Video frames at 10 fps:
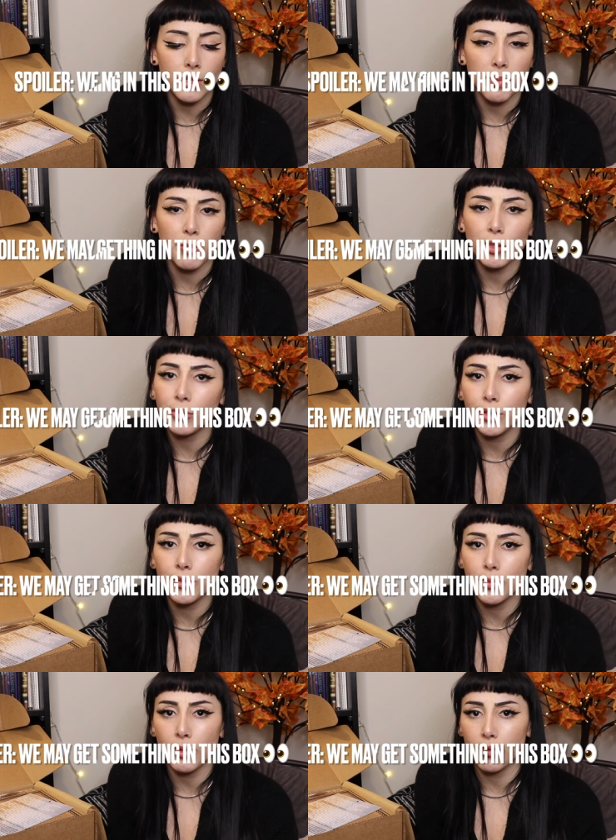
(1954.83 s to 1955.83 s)
Like maybe I'll
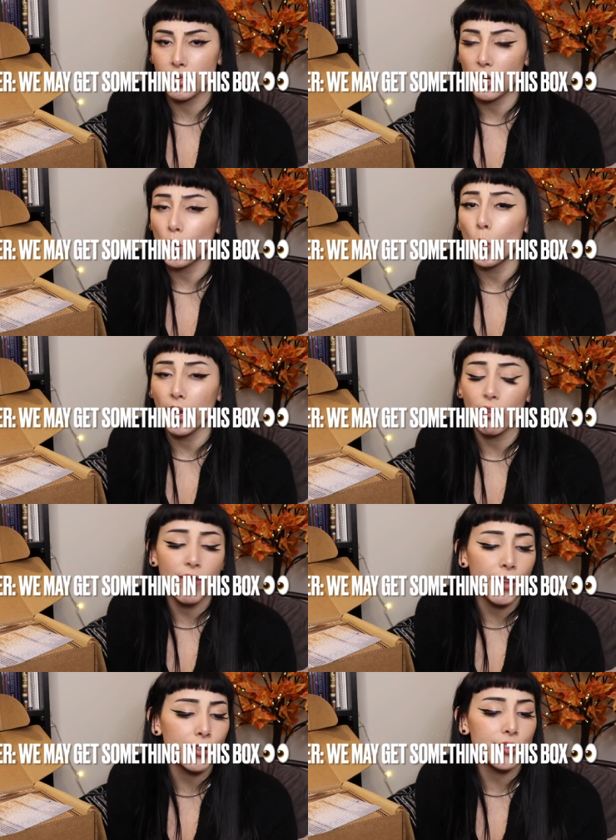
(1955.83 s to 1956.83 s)
use one of those like quail
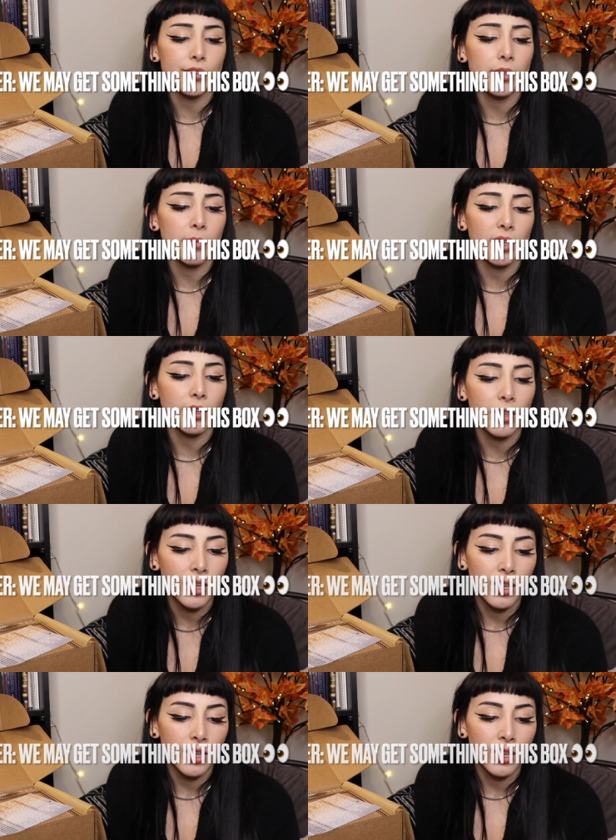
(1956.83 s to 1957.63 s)
feathers or something.